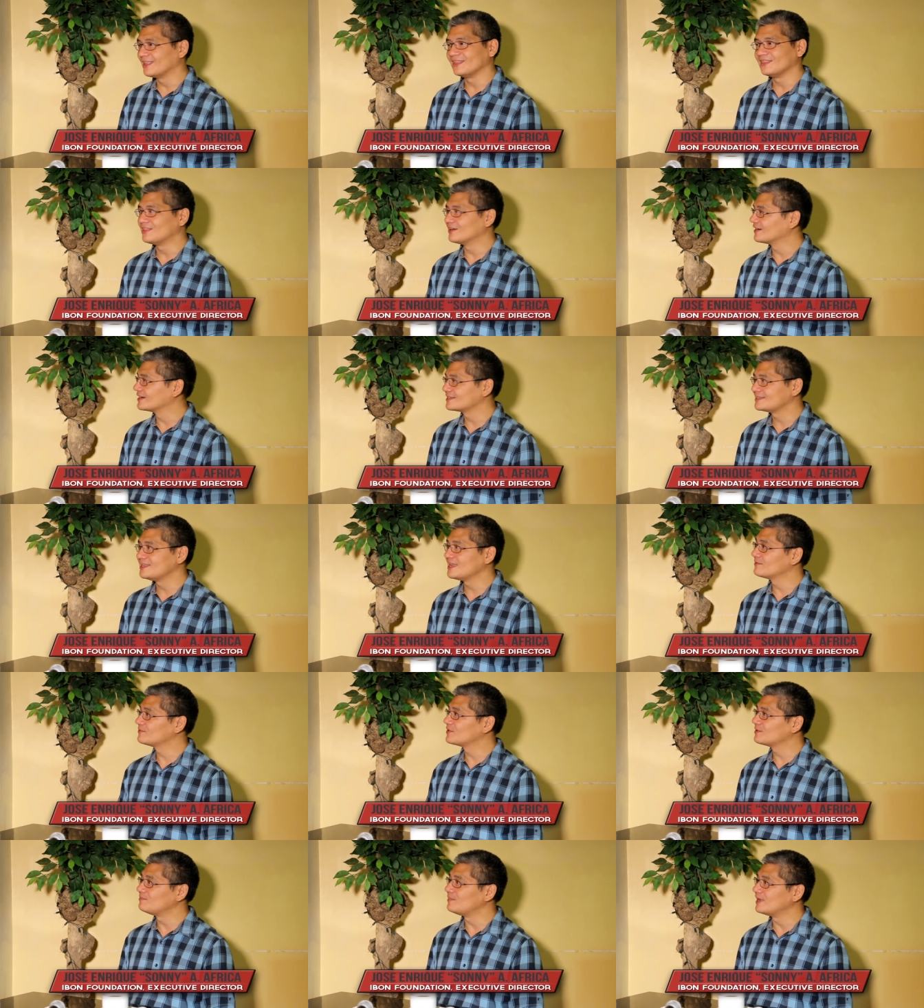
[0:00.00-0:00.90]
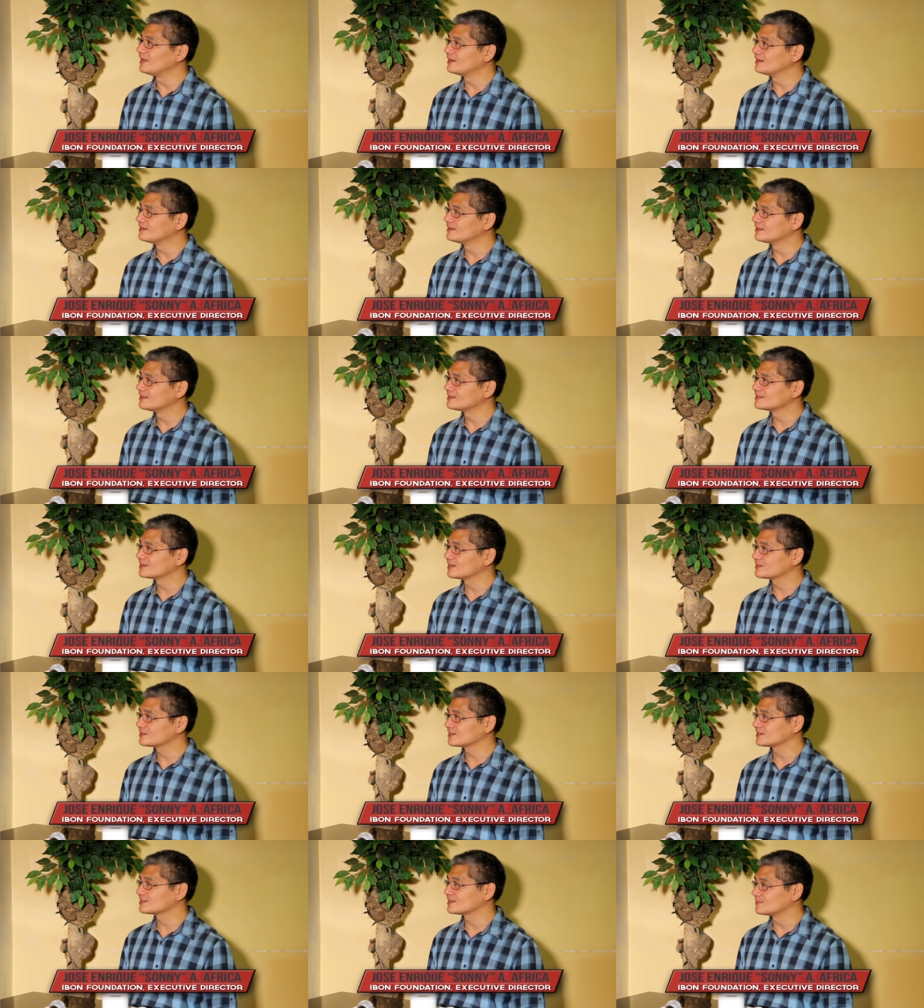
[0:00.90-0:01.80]
there has never been
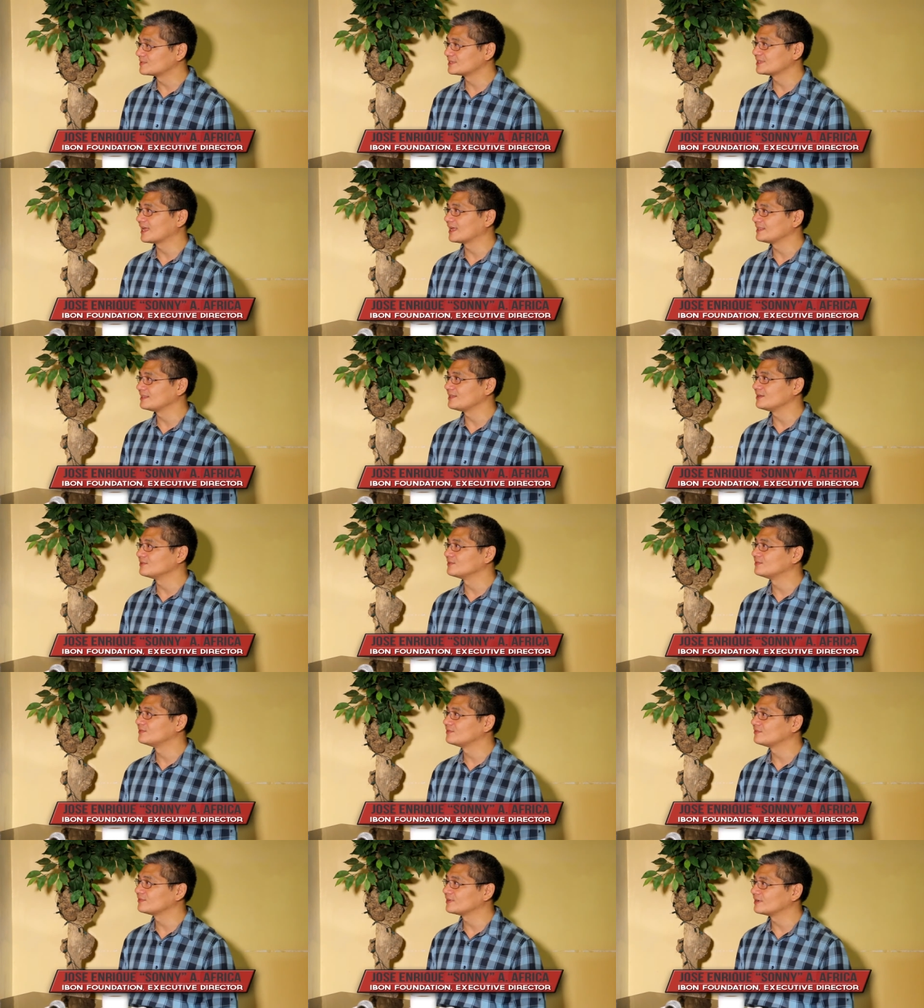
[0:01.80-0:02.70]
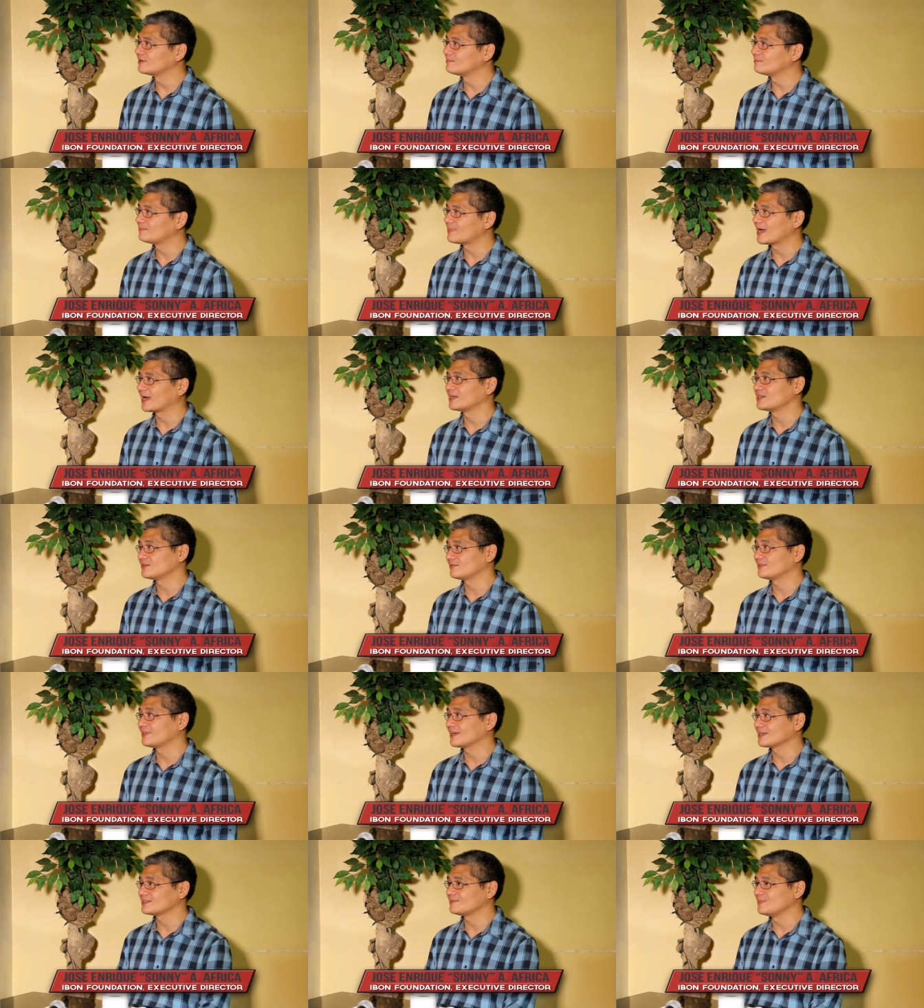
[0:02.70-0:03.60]
such a substantive um, package of
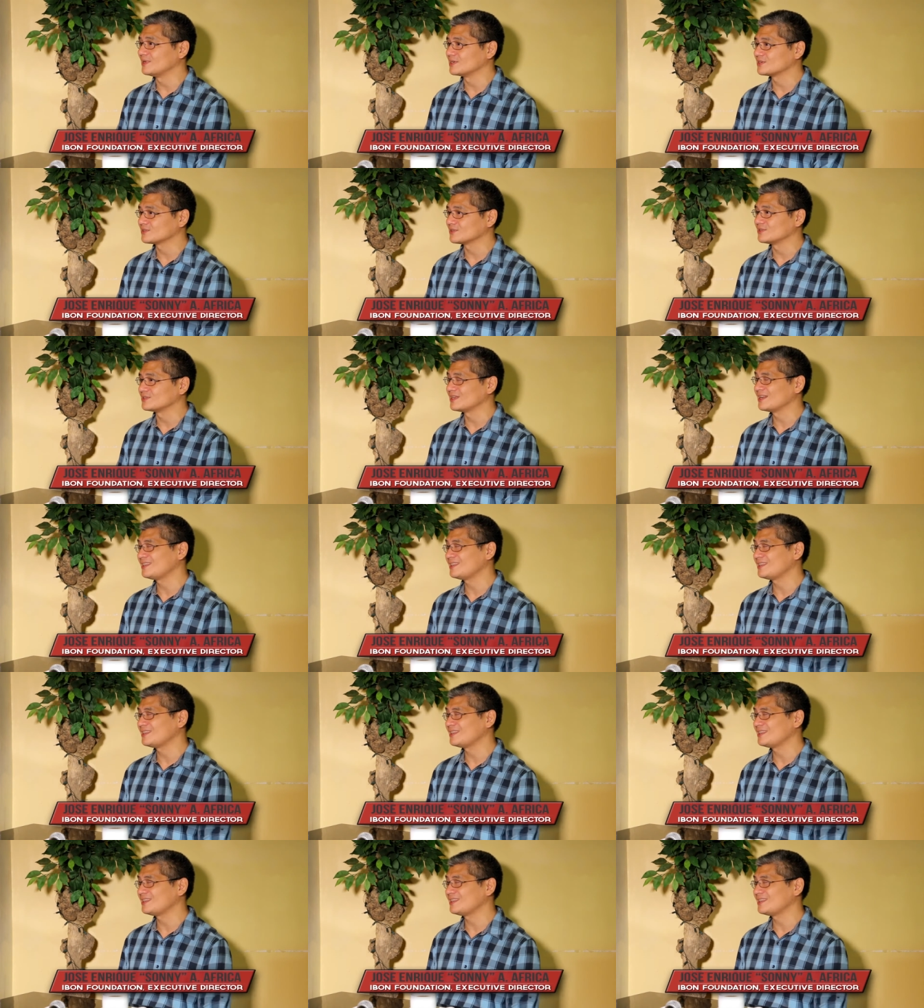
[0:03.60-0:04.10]
tax measures.